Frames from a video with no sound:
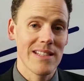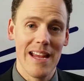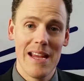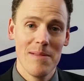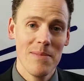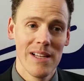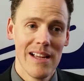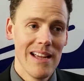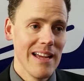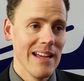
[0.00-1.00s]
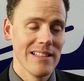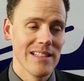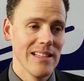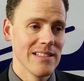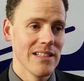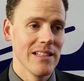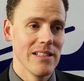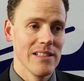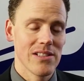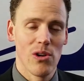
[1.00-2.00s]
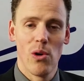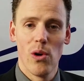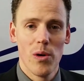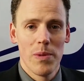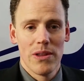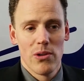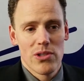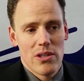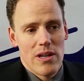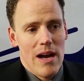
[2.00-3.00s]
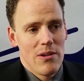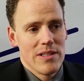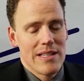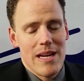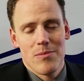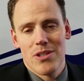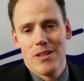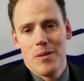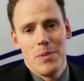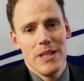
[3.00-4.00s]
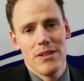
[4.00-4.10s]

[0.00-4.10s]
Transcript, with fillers: game, as, as, a, as a whole, but those are how these games are going to be.